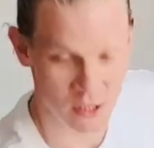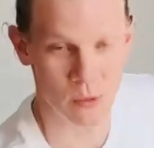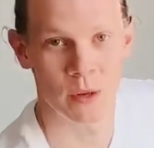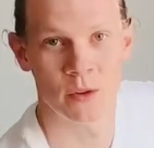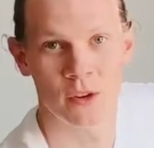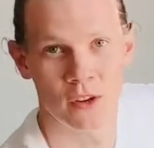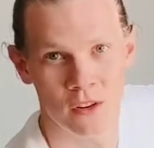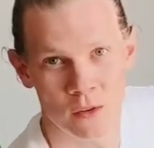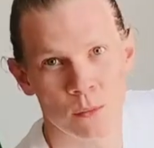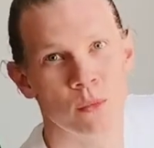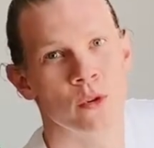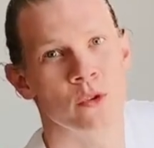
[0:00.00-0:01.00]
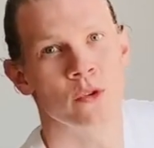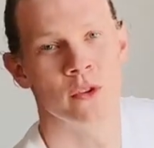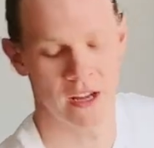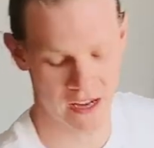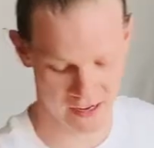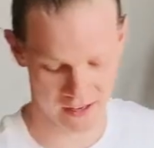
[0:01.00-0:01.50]
one
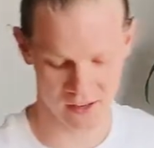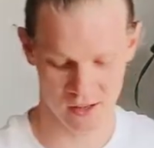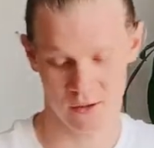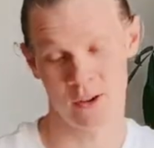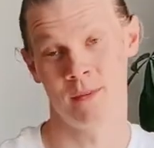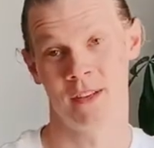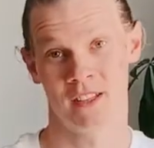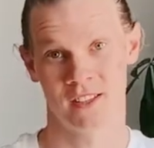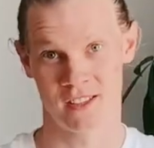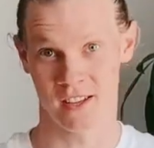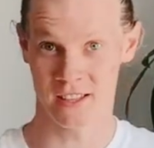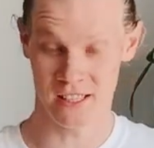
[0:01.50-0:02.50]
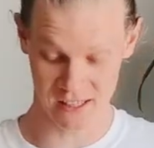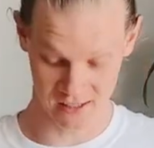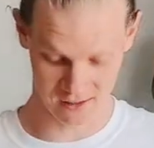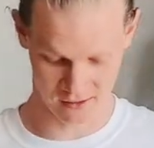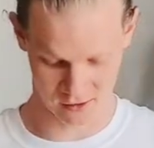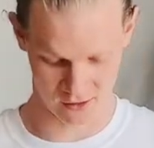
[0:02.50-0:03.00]
brewed at 3 minutes
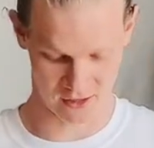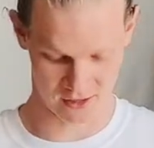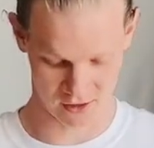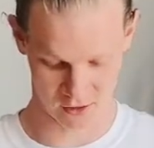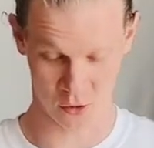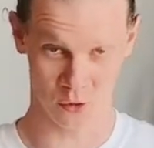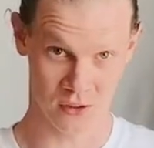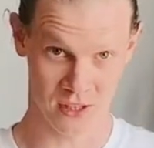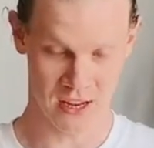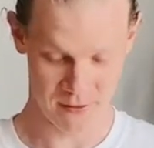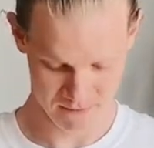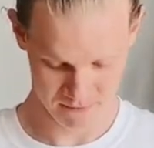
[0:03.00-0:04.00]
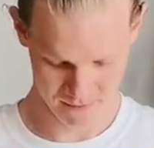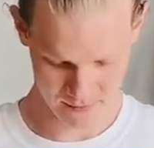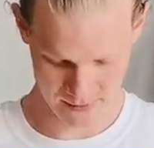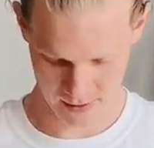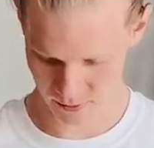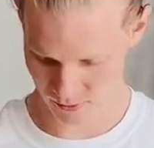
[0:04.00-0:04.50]
30, so that's a good time.
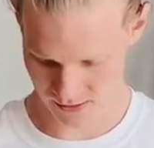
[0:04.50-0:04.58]
I'm happy with